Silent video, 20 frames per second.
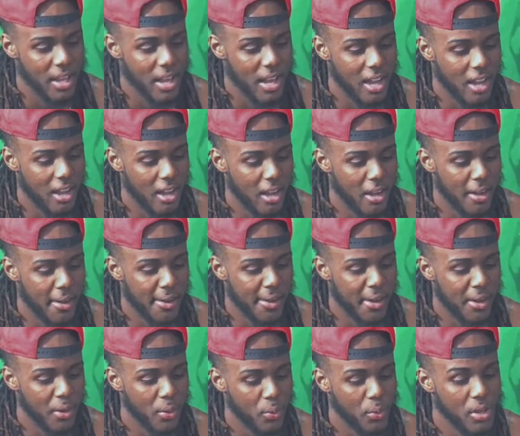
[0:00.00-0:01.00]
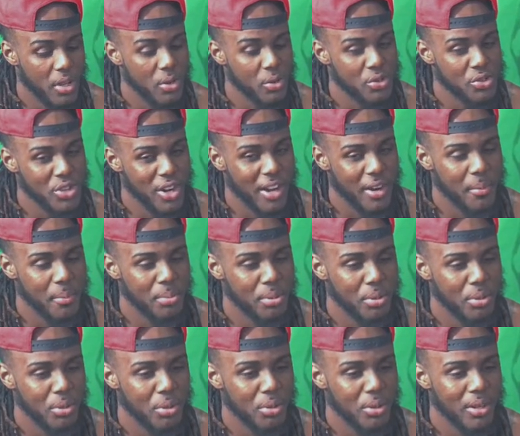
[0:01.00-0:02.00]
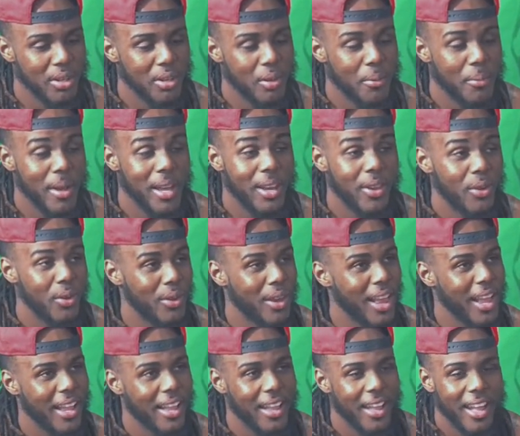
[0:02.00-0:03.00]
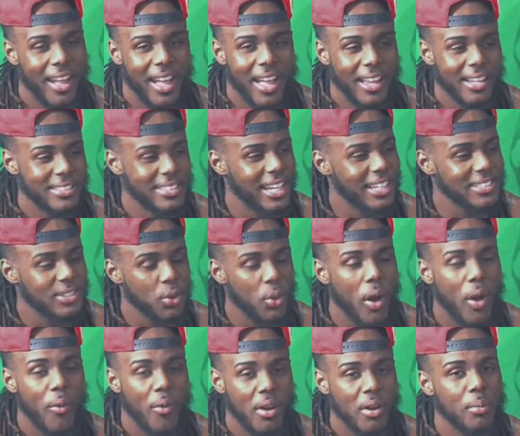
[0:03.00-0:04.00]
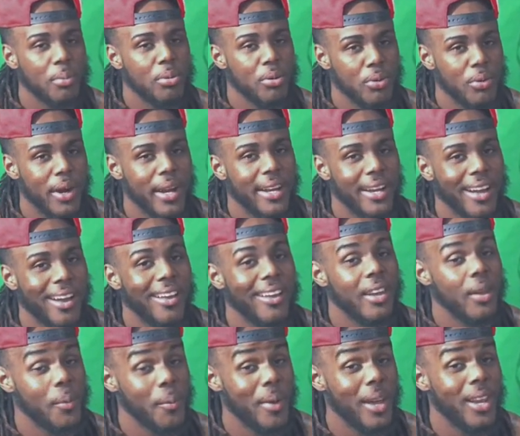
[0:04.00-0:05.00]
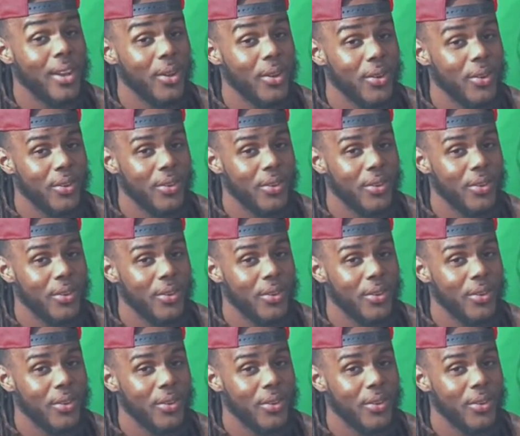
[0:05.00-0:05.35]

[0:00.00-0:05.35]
Uh, we gonna try to pull LaMelo. Like that's who I want to pull right now, LaMelo.